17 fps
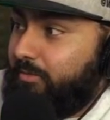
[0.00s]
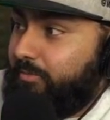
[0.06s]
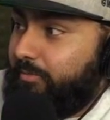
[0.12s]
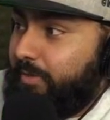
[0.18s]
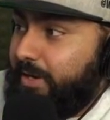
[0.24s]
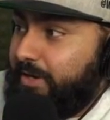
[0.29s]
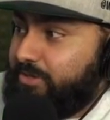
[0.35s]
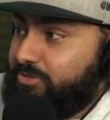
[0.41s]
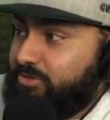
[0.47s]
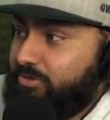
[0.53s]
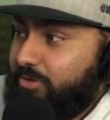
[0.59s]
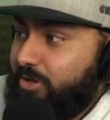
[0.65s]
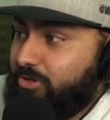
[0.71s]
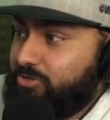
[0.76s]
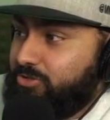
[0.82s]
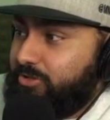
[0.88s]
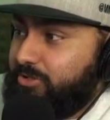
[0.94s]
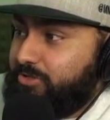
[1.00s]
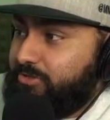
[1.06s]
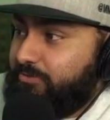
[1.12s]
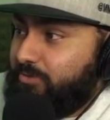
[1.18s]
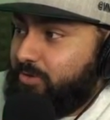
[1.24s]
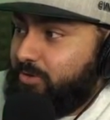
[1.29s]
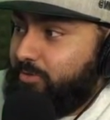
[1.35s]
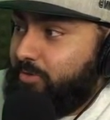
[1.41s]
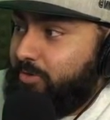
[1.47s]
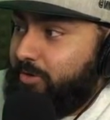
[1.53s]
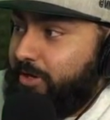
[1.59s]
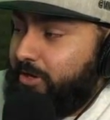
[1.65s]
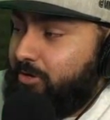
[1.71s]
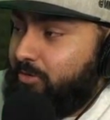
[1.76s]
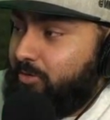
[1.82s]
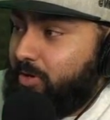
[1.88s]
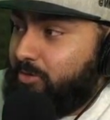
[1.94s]
minus 300-ish for
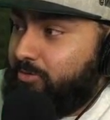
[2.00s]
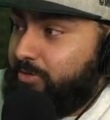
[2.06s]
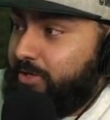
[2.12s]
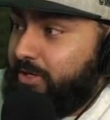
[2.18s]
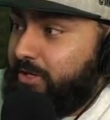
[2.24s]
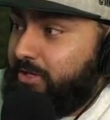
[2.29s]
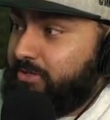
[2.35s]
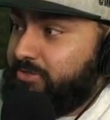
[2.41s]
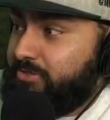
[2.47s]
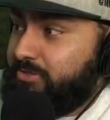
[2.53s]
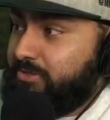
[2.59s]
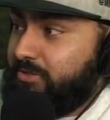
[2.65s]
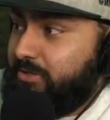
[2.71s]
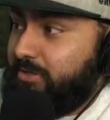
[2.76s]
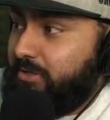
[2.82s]
Marina Rodriguez,